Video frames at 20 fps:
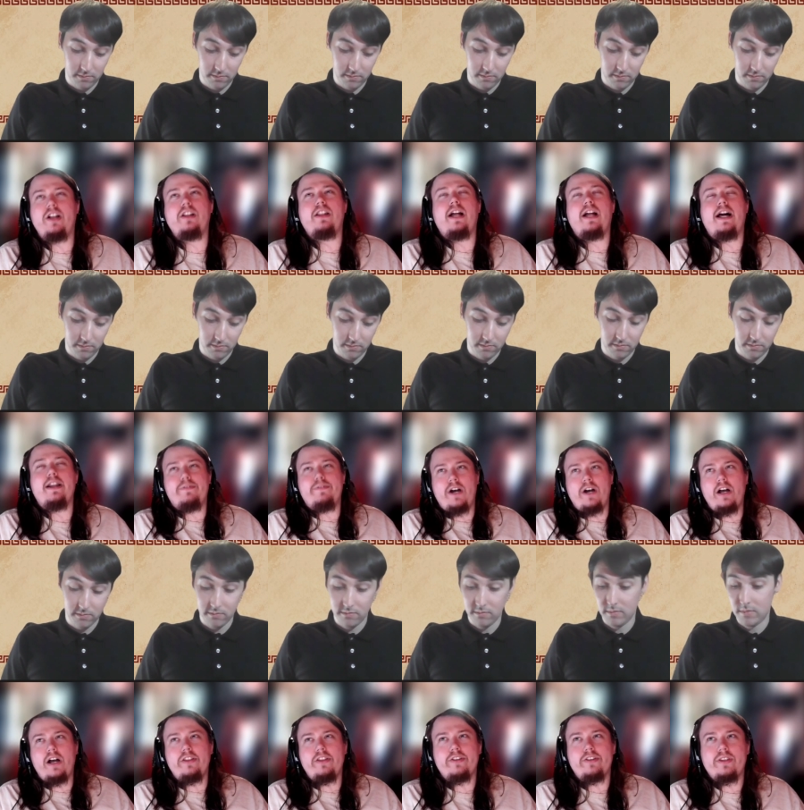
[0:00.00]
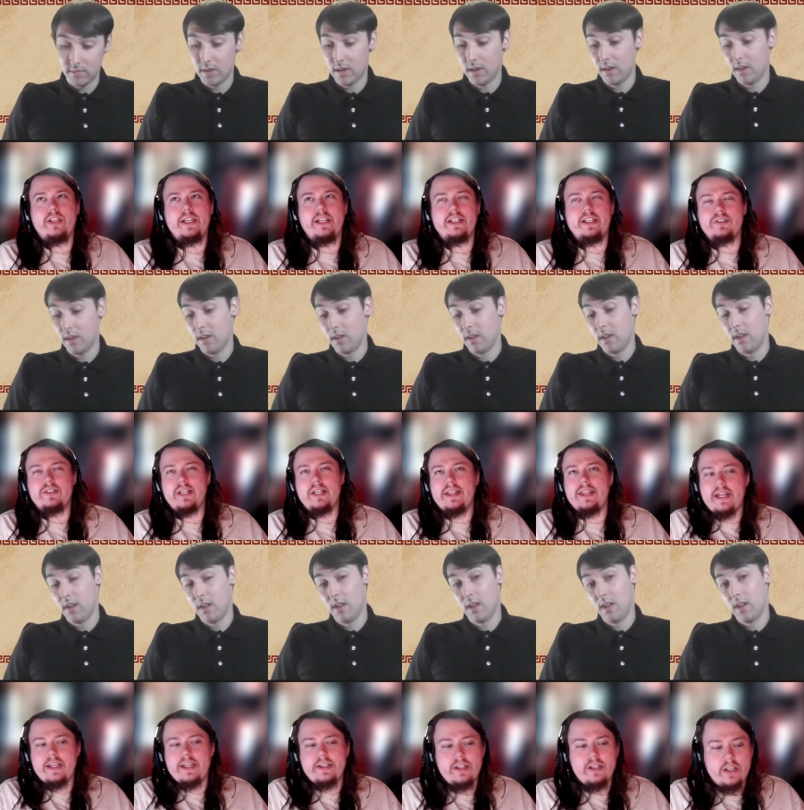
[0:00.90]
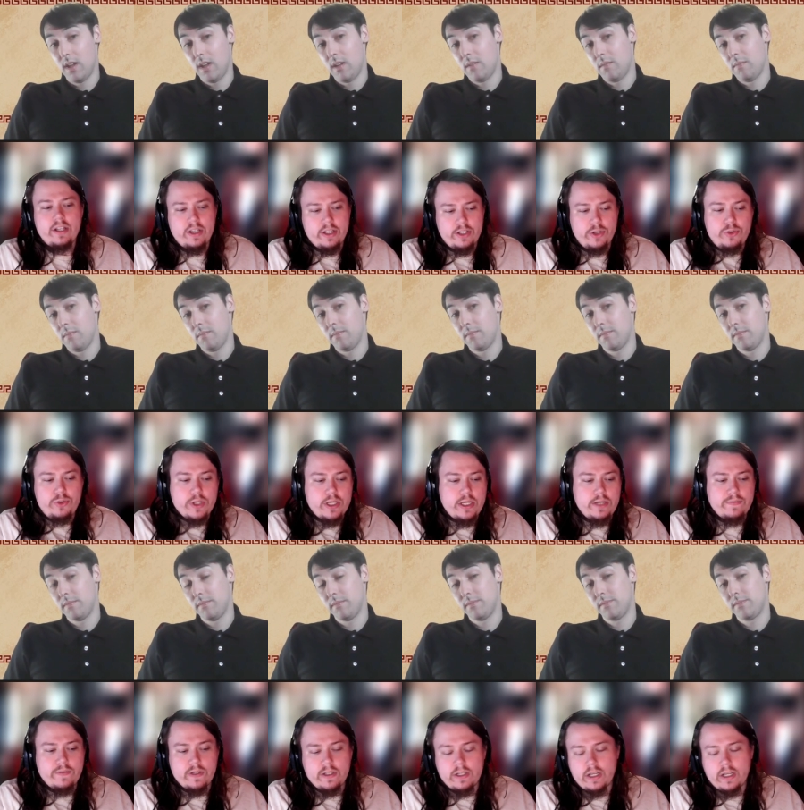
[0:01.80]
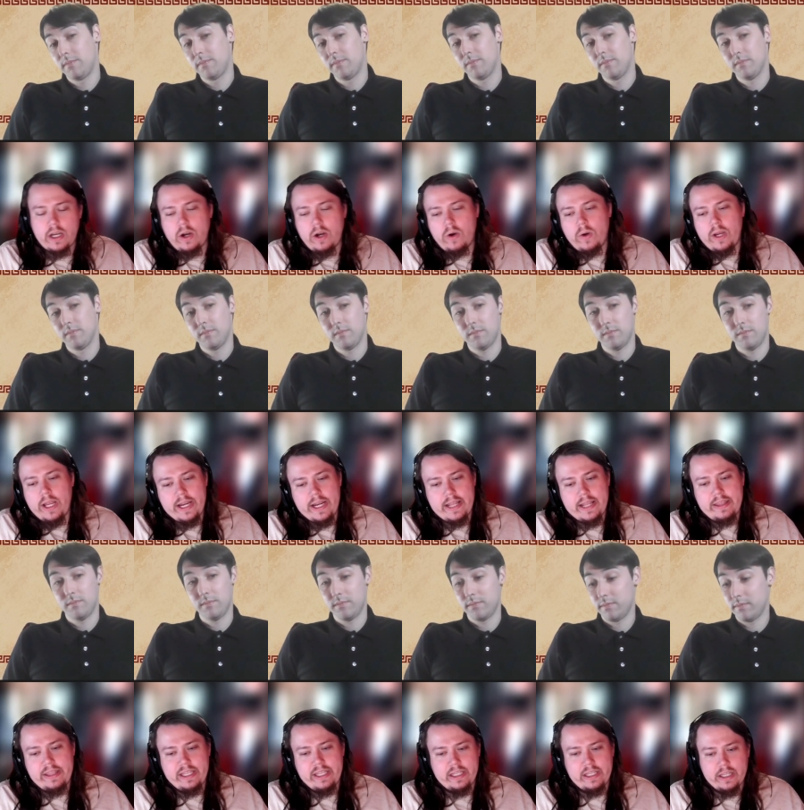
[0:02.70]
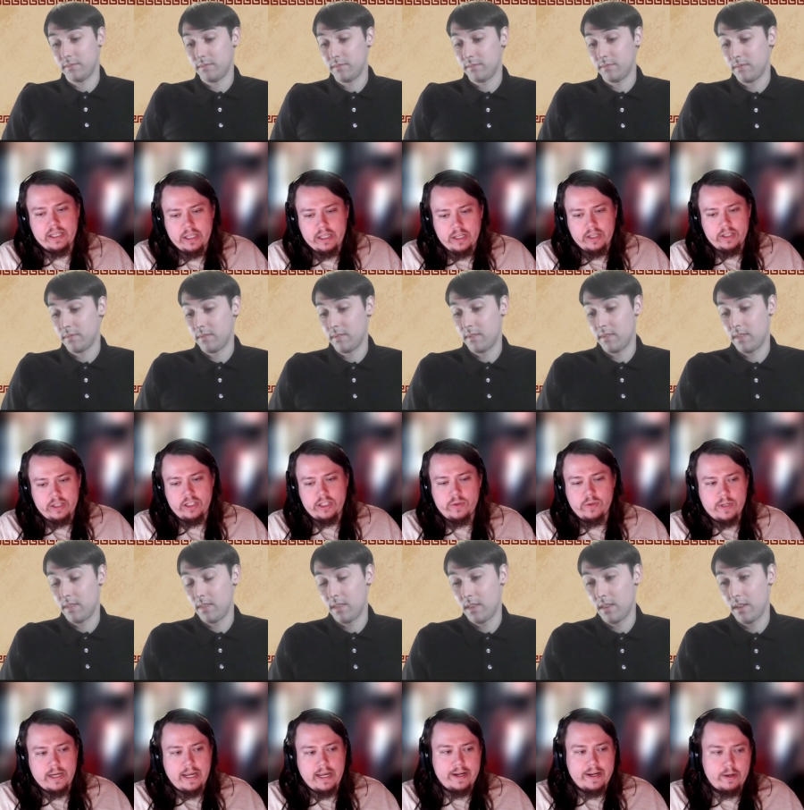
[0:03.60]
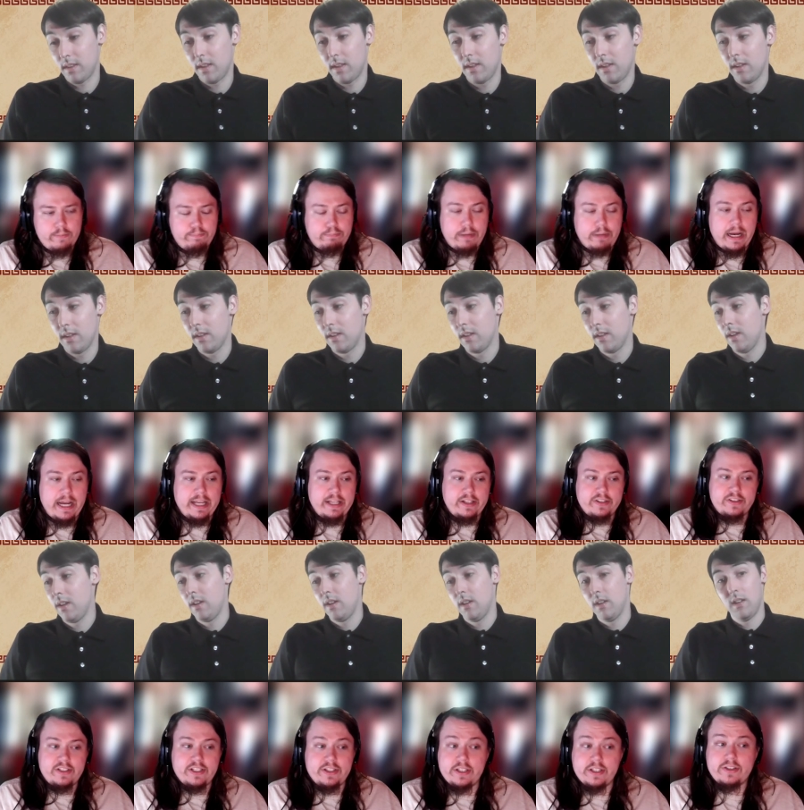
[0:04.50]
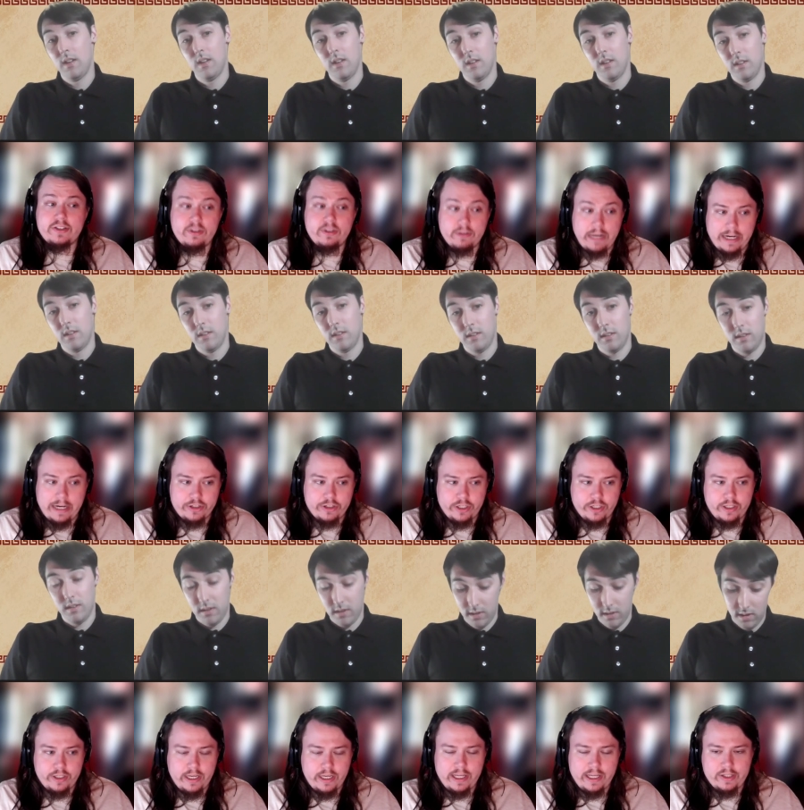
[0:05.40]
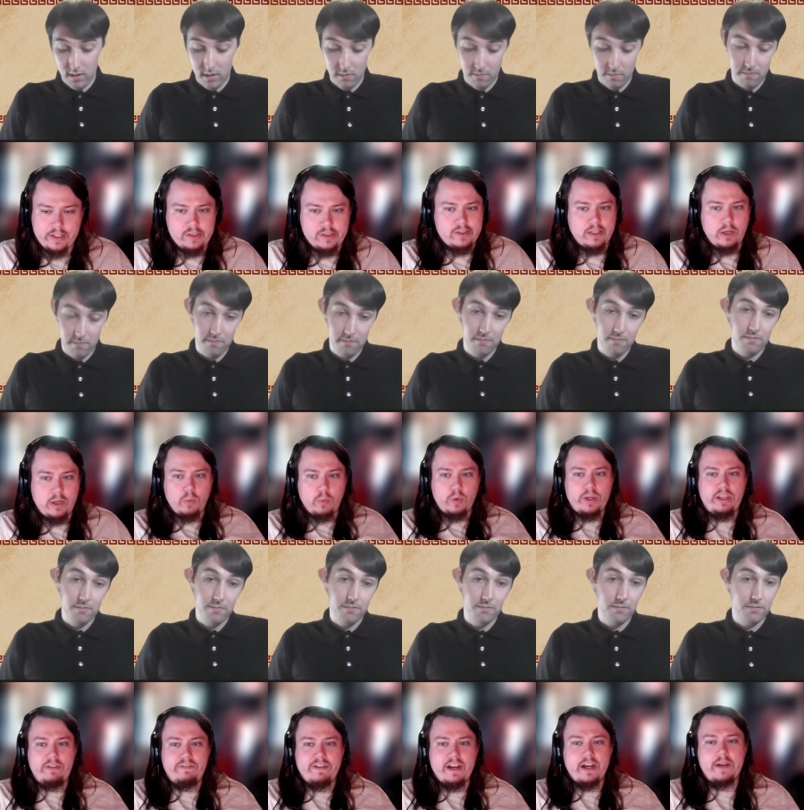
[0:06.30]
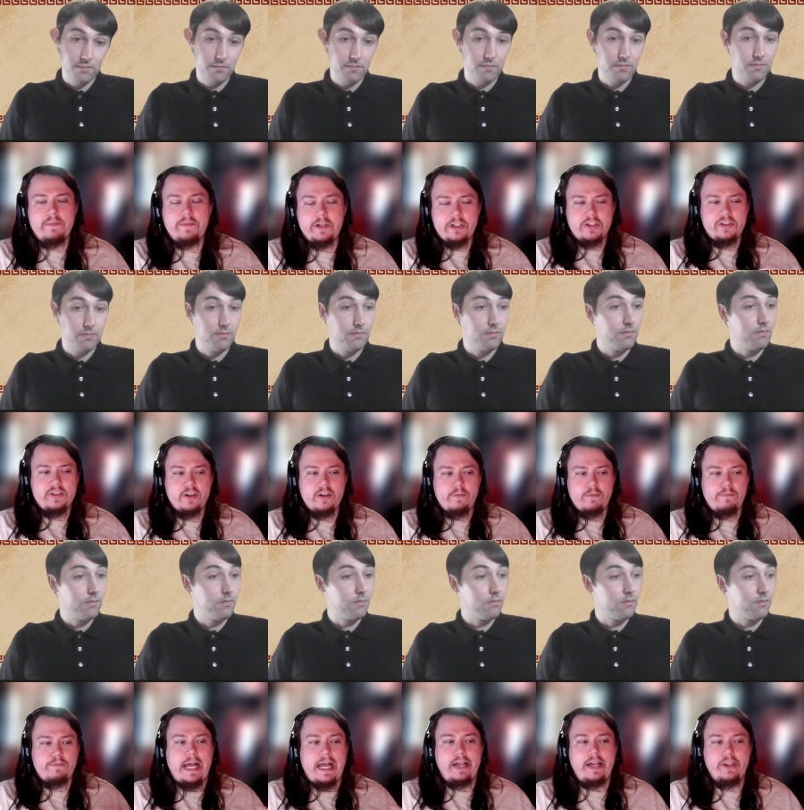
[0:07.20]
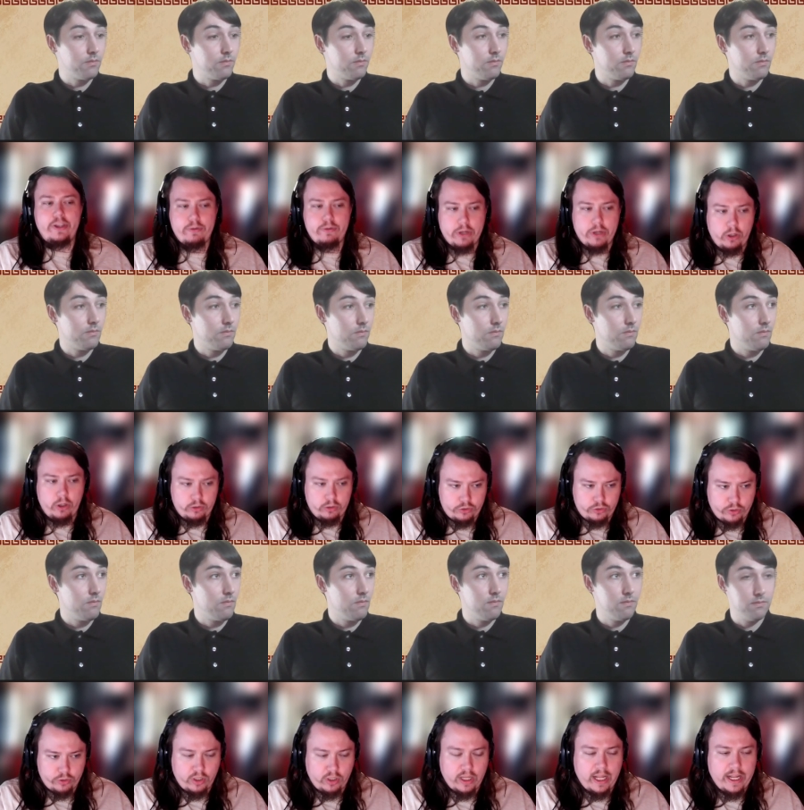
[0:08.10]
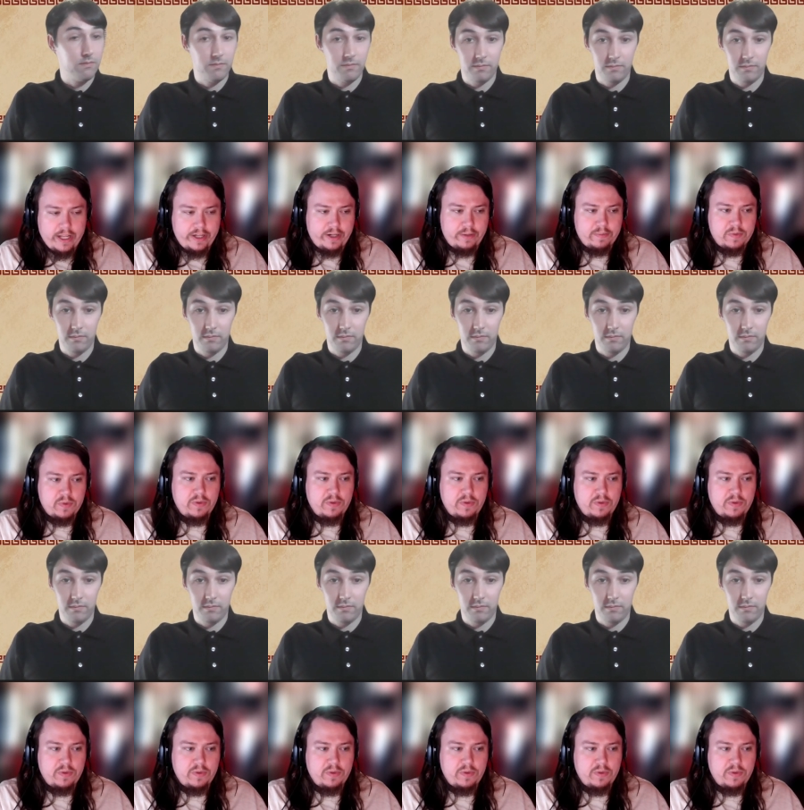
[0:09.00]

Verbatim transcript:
Speaker 1: a lot of other things, and then you can even go and I think you and I are biased in this direction is we very much value cultural items.